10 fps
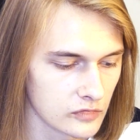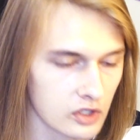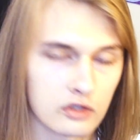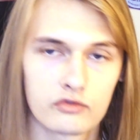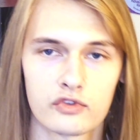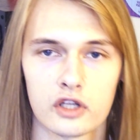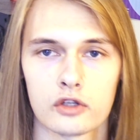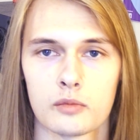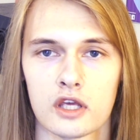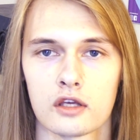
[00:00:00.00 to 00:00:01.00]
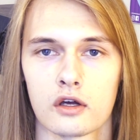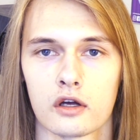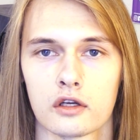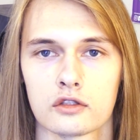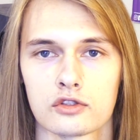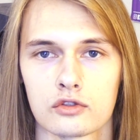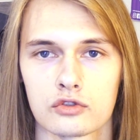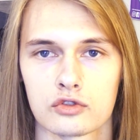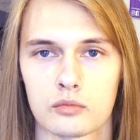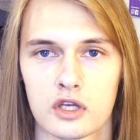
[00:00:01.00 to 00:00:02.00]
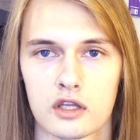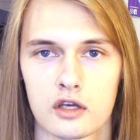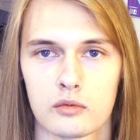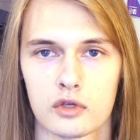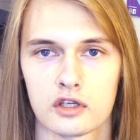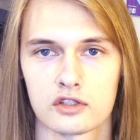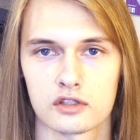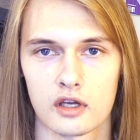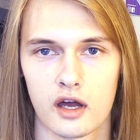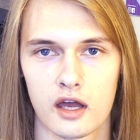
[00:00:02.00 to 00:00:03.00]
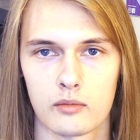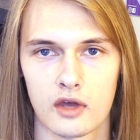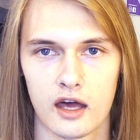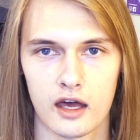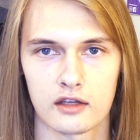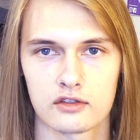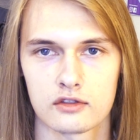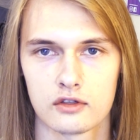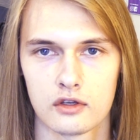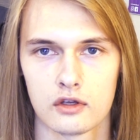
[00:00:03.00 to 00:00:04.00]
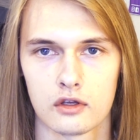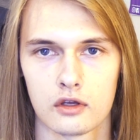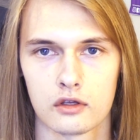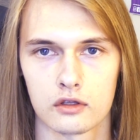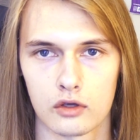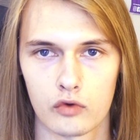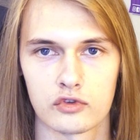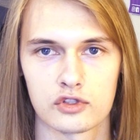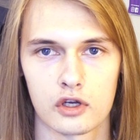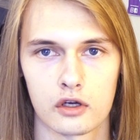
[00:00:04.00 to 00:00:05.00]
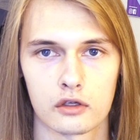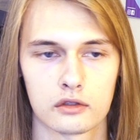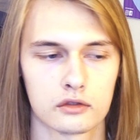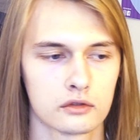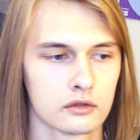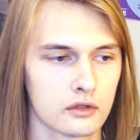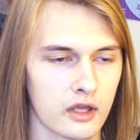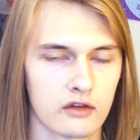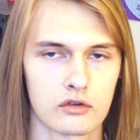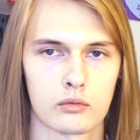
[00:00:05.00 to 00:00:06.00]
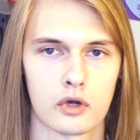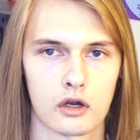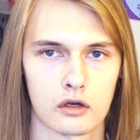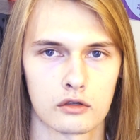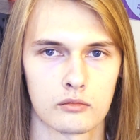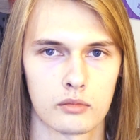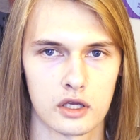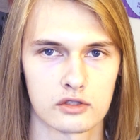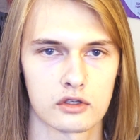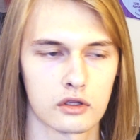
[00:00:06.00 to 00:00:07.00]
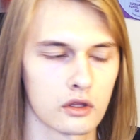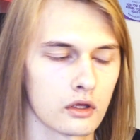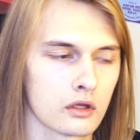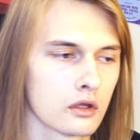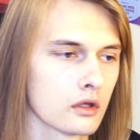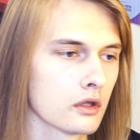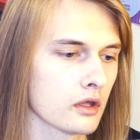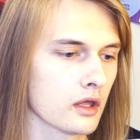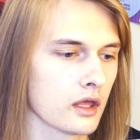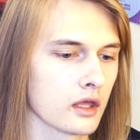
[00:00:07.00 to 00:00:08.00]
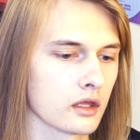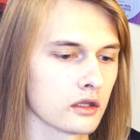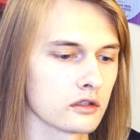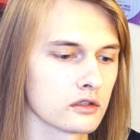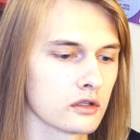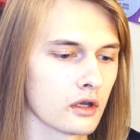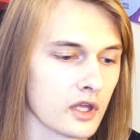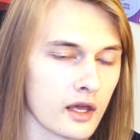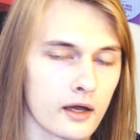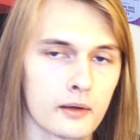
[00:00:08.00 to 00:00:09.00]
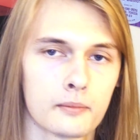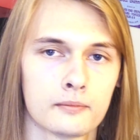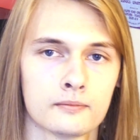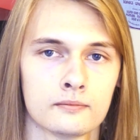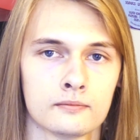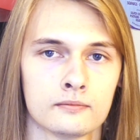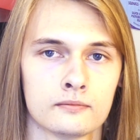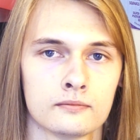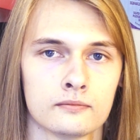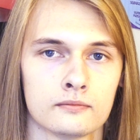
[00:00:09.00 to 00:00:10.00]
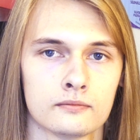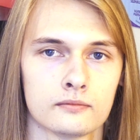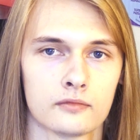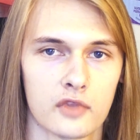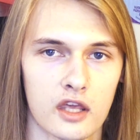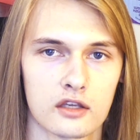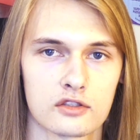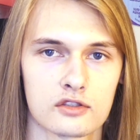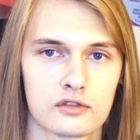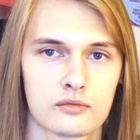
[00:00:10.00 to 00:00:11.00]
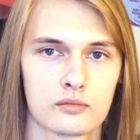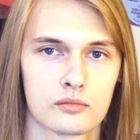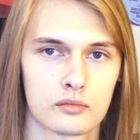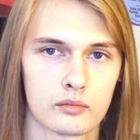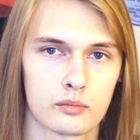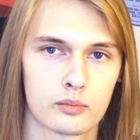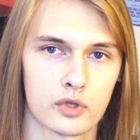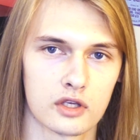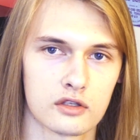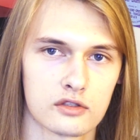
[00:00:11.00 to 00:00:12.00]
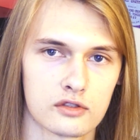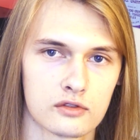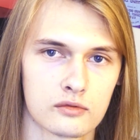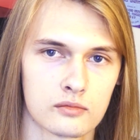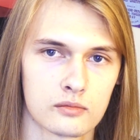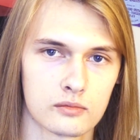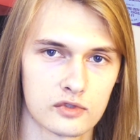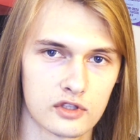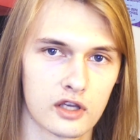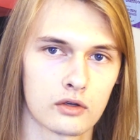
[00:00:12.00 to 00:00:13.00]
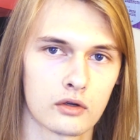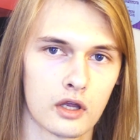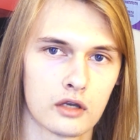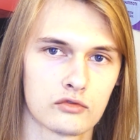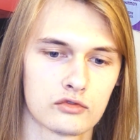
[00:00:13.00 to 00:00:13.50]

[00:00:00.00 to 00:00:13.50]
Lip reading: You can follow me on social media because I'm at Yovazal everywhere, basically. And yeah, thanks, peace, stay creative.